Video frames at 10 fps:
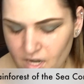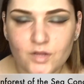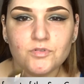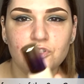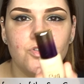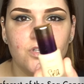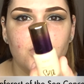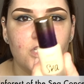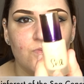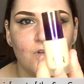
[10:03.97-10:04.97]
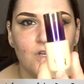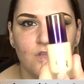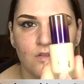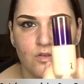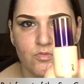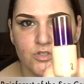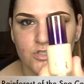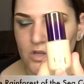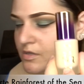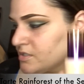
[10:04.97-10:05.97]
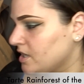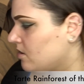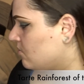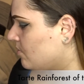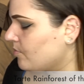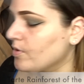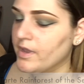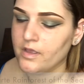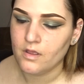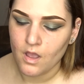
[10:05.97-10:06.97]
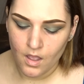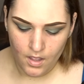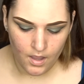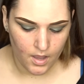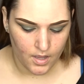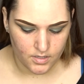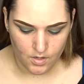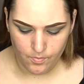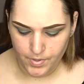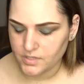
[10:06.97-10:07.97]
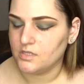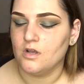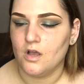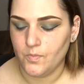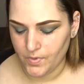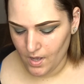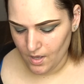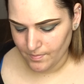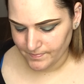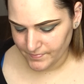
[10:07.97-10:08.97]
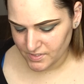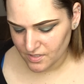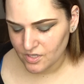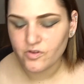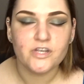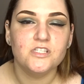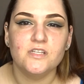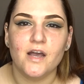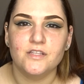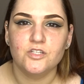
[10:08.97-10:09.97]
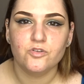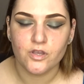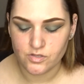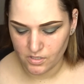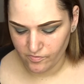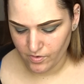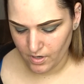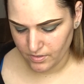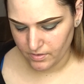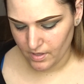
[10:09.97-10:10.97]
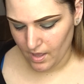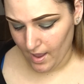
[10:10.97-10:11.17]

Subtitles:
now I'm just using this one. It was on sale at one point and I picked it up. It's nothing crazy. I did try using it for under the